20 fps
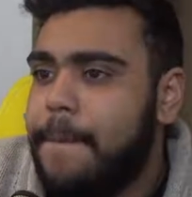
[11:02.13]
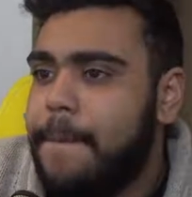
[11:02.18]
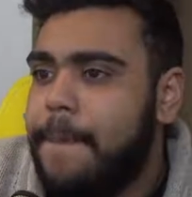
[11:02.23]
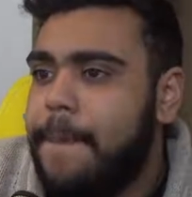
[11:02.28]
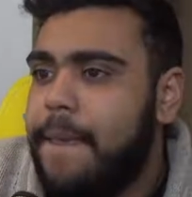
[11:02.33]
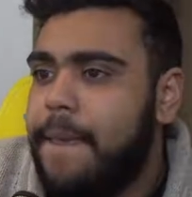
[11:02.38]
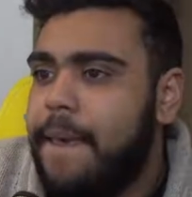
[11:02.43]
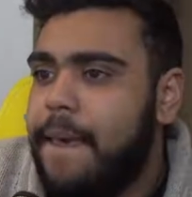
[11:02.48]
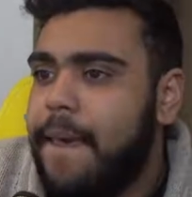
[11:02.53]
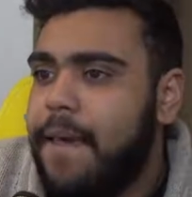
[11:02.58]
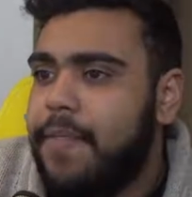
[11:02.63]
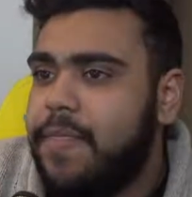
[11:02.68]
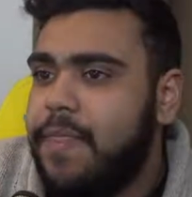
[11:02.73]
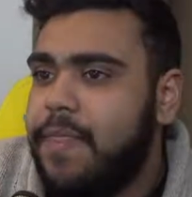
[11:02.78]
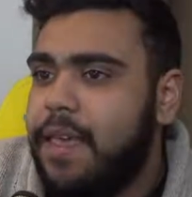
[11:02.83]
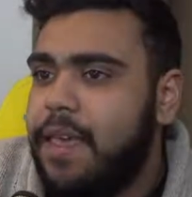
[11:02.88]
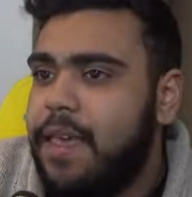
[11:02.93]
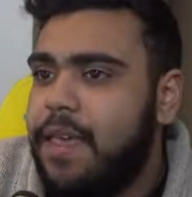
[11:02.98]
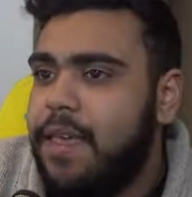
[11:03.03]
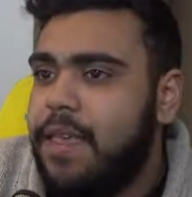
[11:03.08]
Yeah,
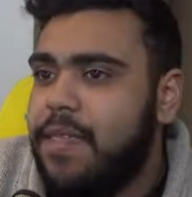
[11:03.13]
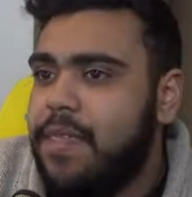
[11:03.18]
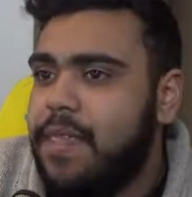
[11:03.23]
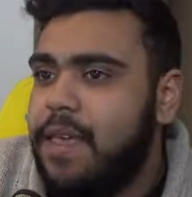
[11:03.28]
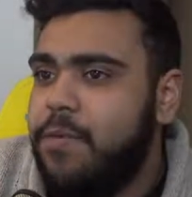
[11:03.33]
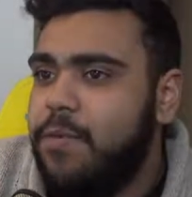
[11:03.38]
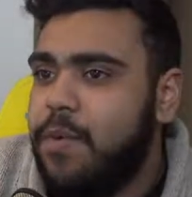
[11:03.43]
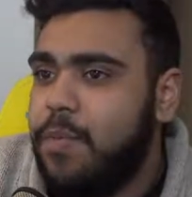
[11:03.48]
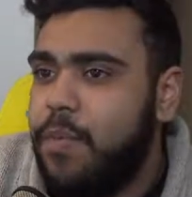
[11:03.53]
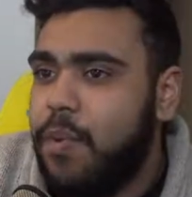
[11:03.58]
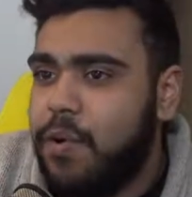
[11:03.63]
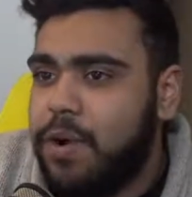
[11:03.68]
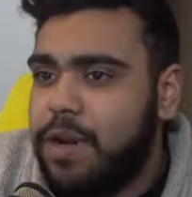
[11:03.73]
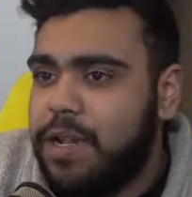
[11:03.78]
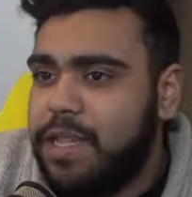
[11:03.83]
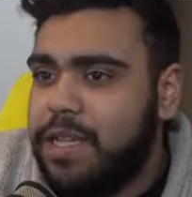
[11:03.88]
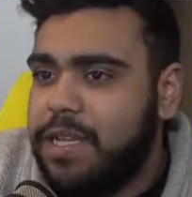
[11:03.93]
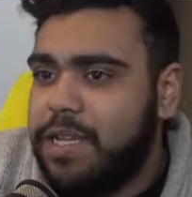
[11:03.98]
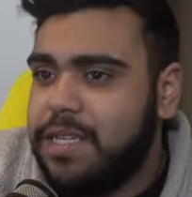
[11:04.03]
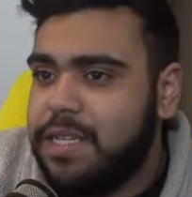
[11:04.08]
they
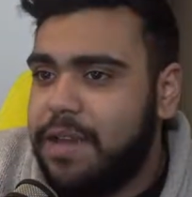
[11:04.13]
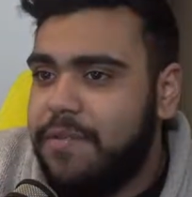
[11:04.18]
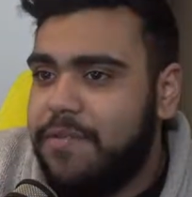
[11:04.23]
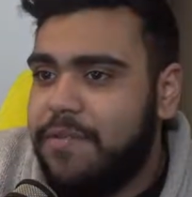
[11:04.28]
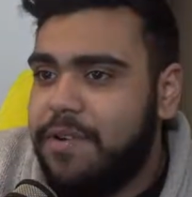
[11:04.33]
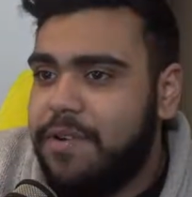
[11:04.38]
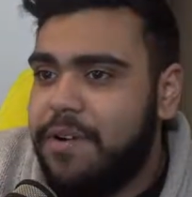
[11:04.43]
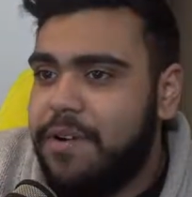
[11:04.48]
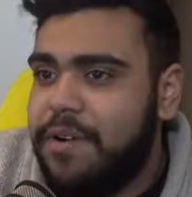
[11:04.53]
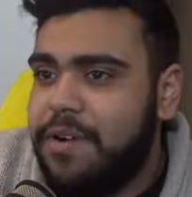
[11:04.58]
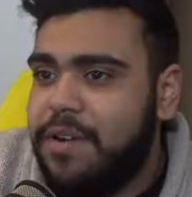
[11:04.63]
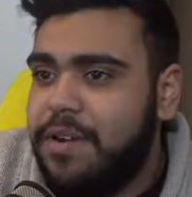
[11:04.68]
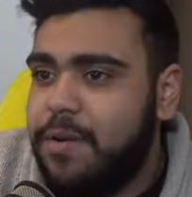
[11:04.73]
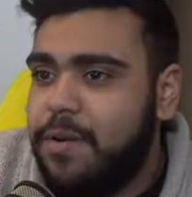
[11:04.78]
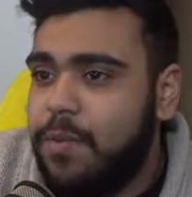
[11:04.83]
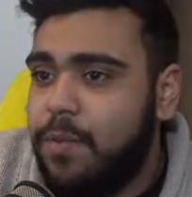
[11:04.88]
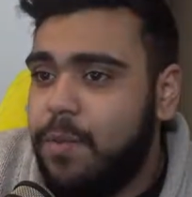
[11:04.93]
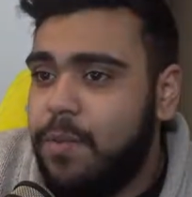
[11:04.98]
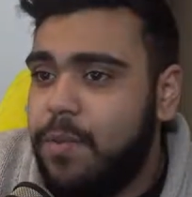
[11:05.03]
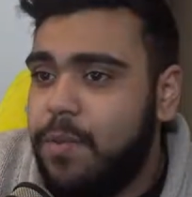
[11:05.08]
reportedly suffered.
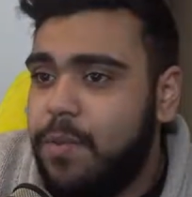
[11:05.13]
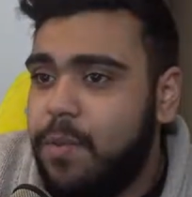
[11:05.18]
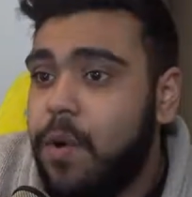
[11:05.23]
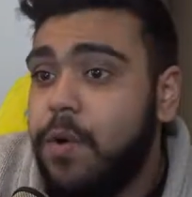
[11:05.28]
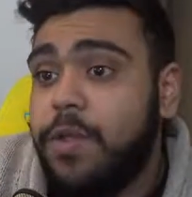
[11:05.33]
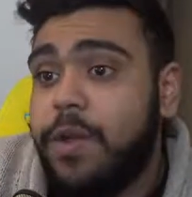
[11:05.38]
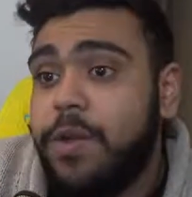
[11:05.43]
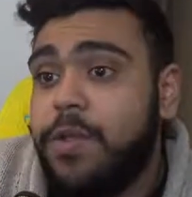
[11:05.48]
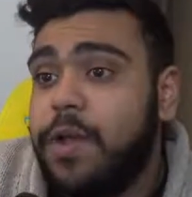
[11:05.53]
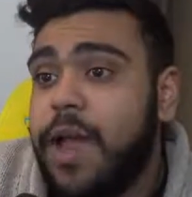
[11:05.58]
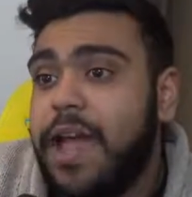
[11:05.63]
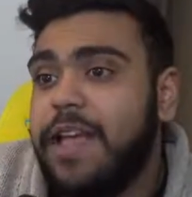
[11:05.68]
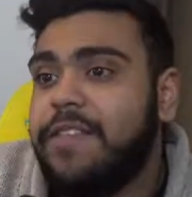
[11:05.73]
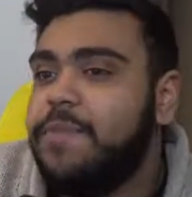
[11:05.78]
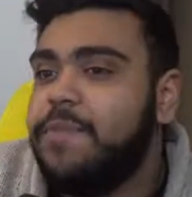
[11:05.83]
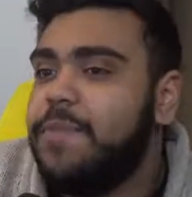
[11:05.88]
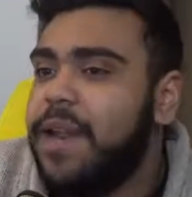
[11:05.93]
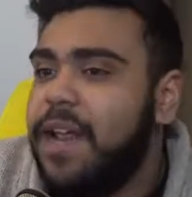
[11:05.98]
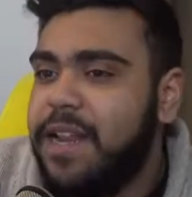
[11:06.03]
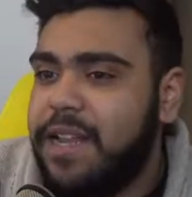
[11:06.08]
Well, there
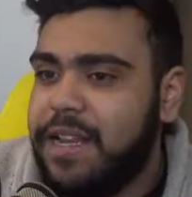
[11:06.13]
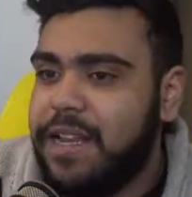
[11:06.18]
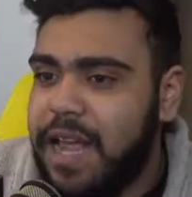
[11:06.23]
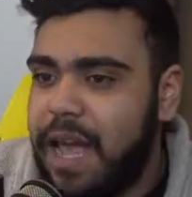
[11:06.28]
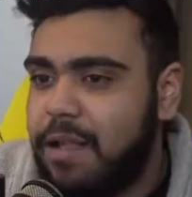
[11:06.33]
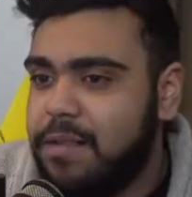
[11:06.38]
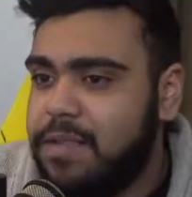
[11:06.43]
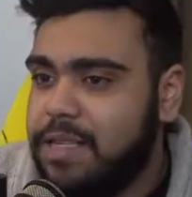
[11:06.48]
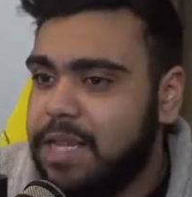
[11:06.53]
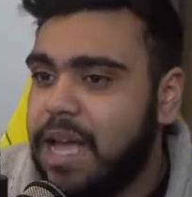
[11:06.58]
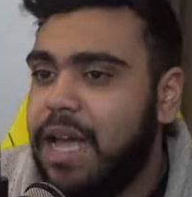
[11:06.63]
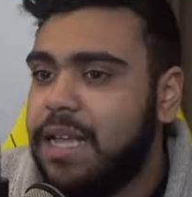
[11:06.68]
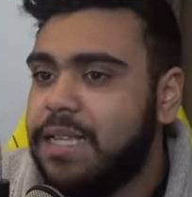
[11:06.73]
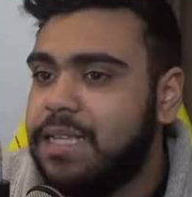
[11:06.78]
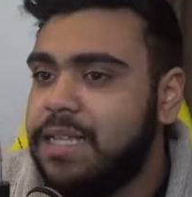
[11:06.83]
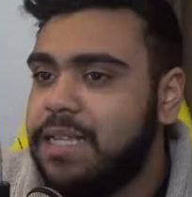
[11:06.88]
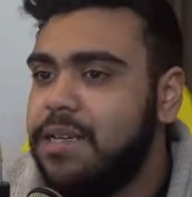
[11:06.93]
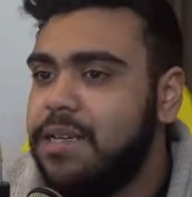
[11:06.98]
hasn't been any downsizing.